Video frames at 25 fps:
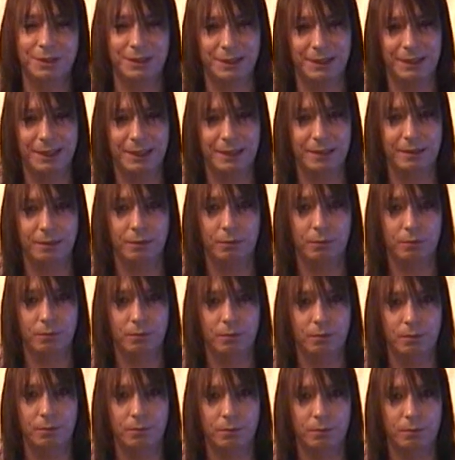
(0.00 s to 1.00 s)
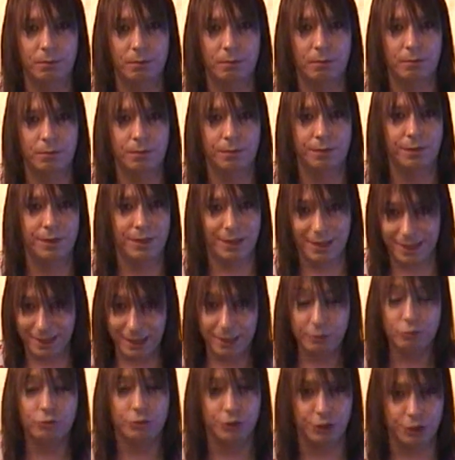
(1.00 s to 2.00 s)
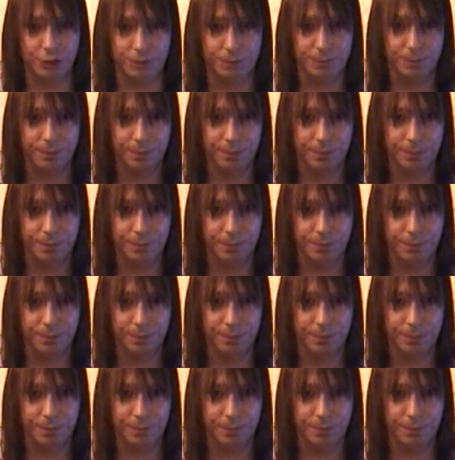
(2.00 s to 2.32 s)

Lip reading: saying they're an androgyne,